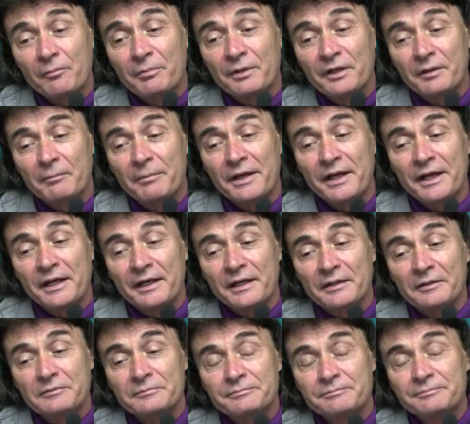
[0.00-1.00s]
the Big Bang
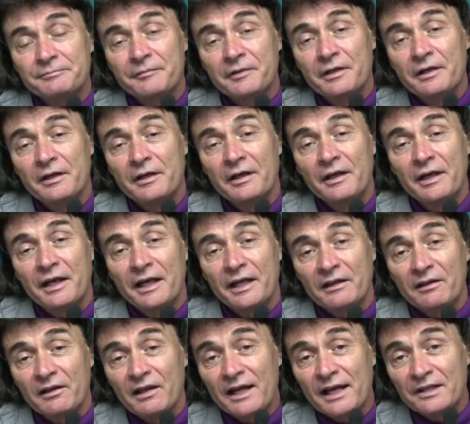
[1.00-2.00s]

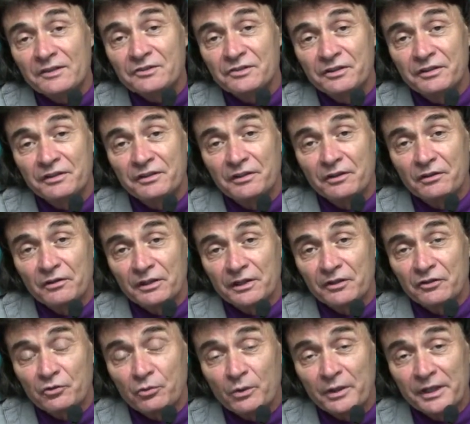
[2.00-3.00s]
and lasted
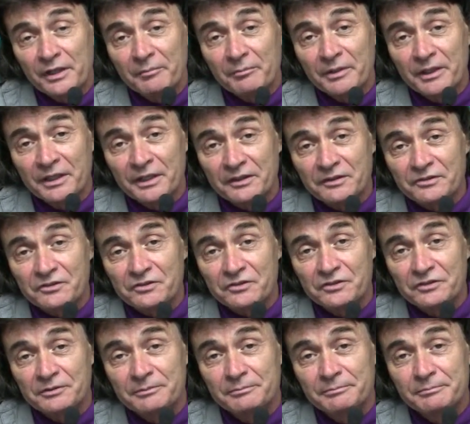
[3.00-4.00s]
nearly 20
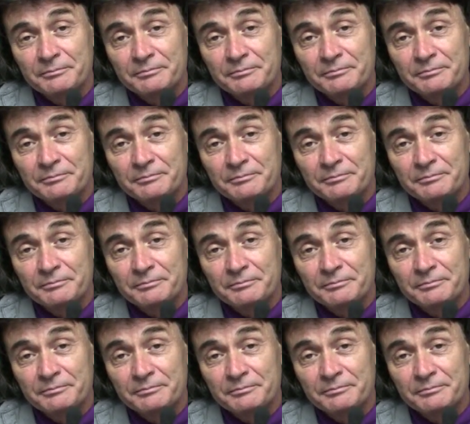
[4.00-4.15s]
minutes.